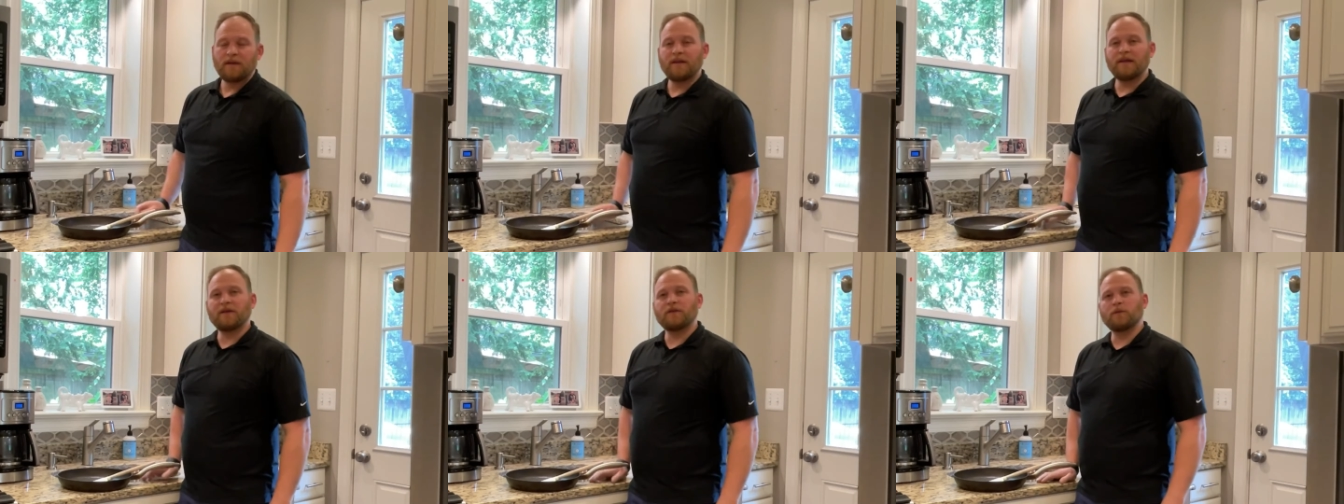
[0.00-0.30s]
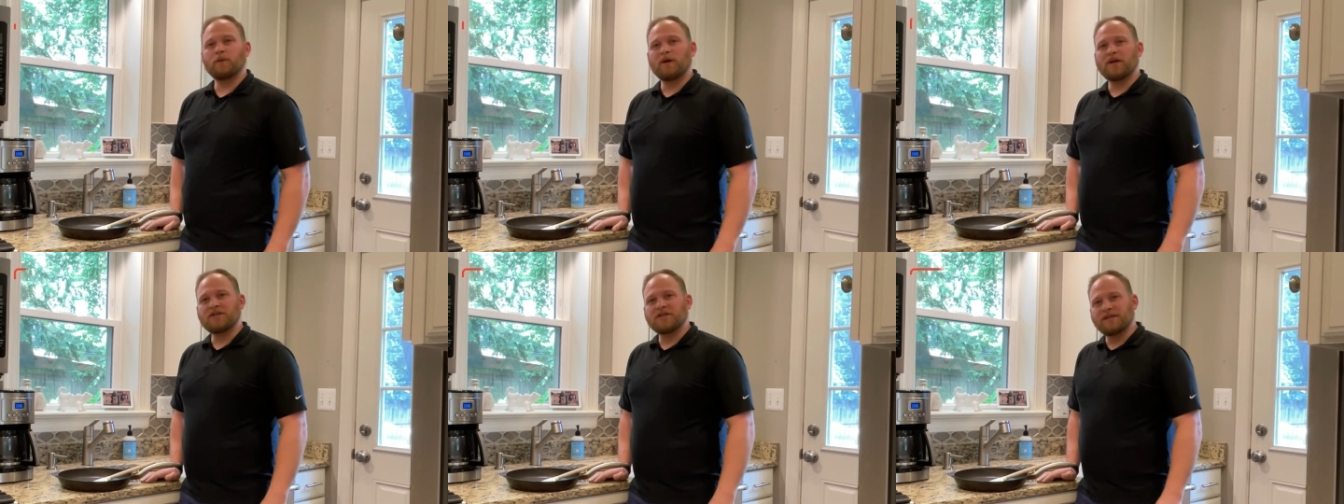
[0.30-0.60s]
Thanks
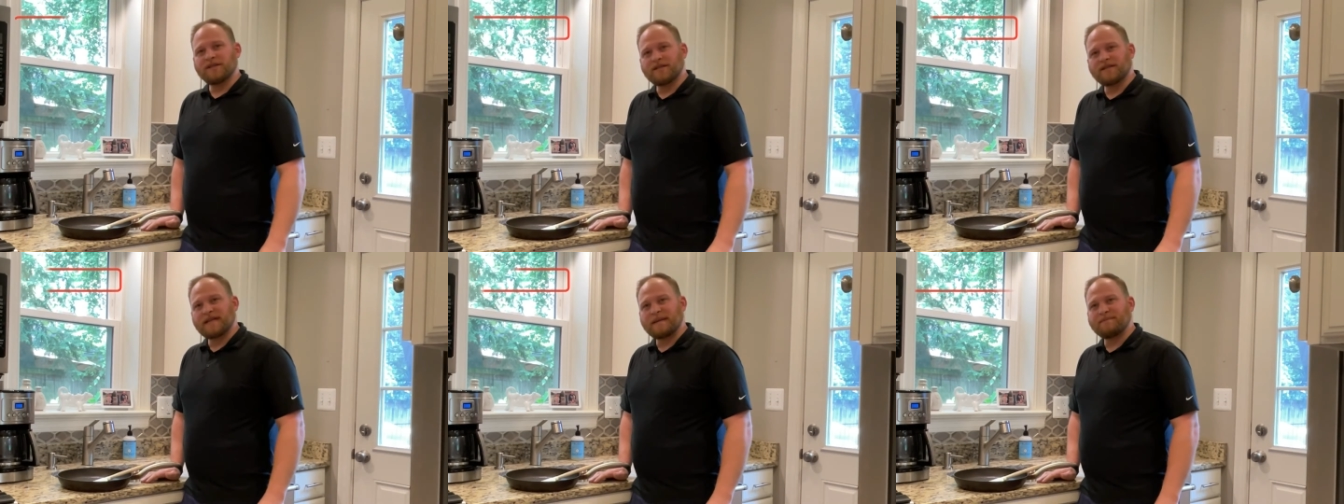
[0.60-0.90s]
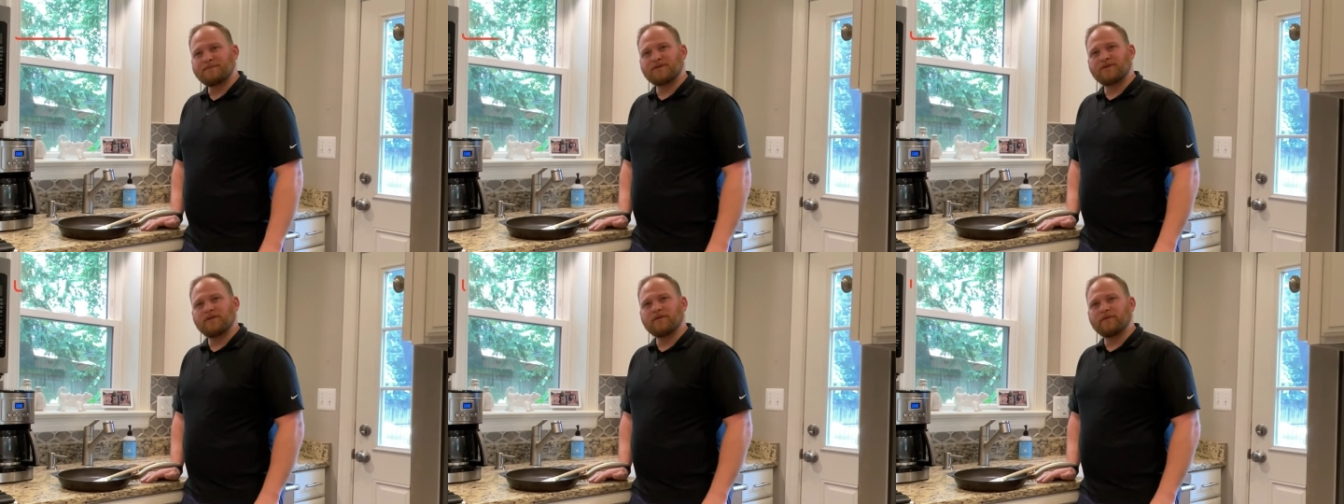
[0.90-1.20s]
for watching this
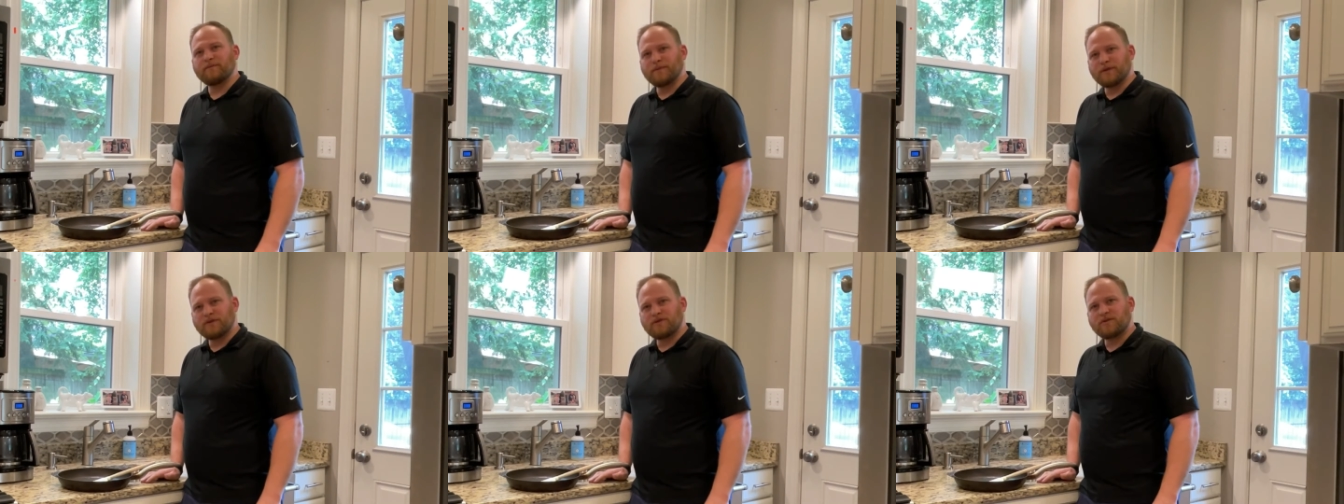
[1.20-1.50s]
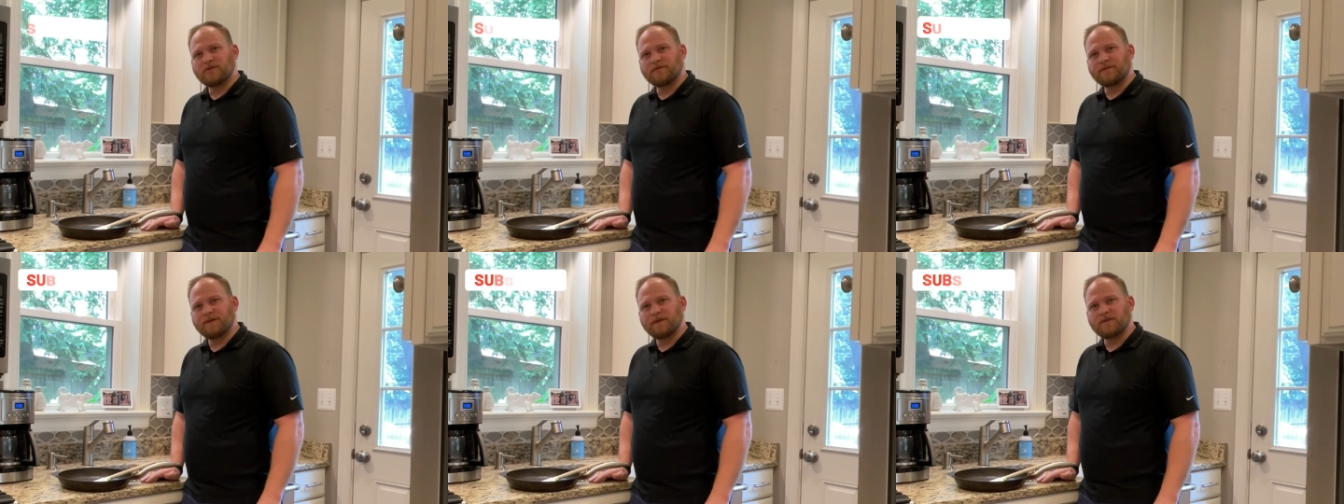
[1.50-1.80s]
episode of
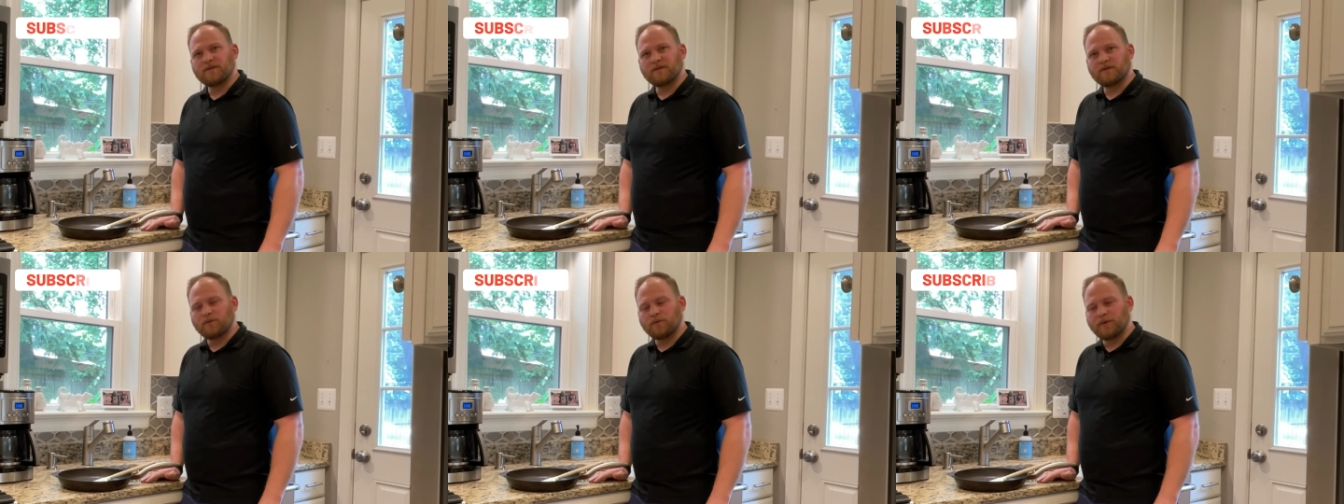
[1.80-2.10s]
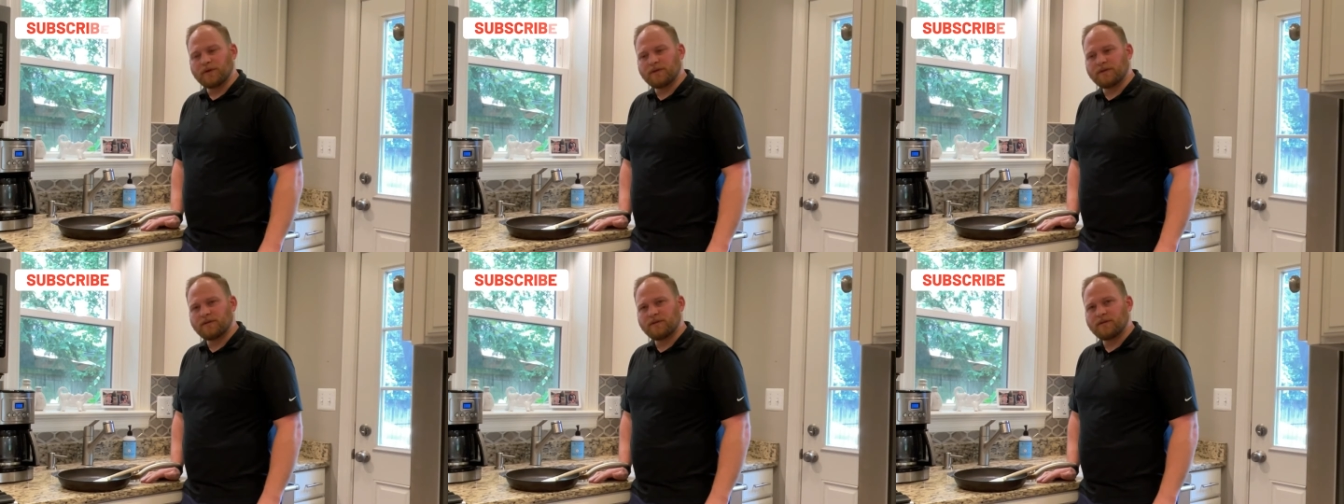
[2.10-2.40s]
Mister Fix It The
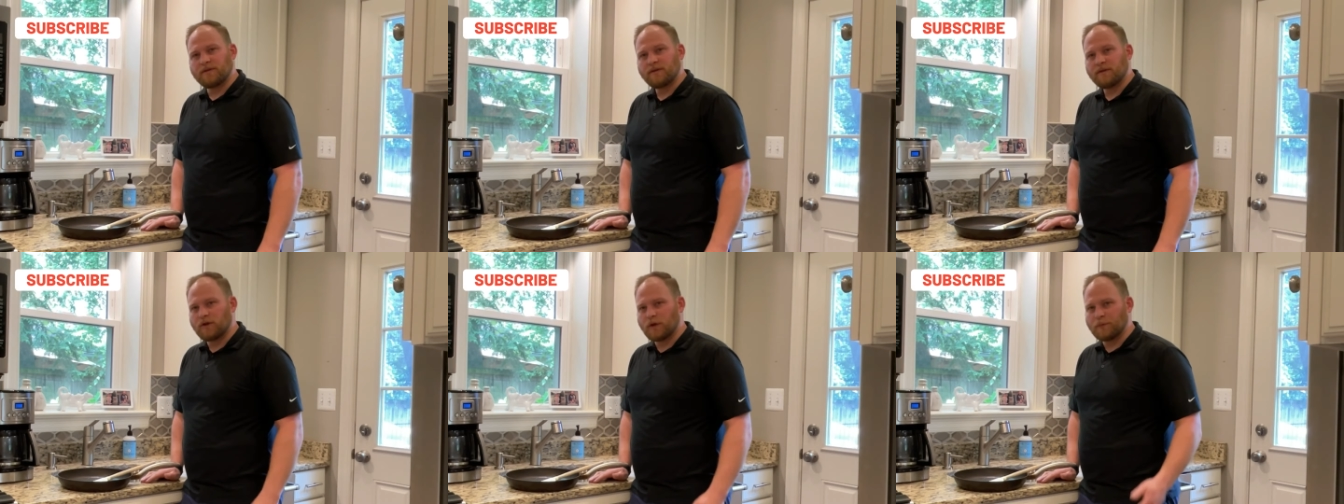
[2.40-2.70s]
Realtor.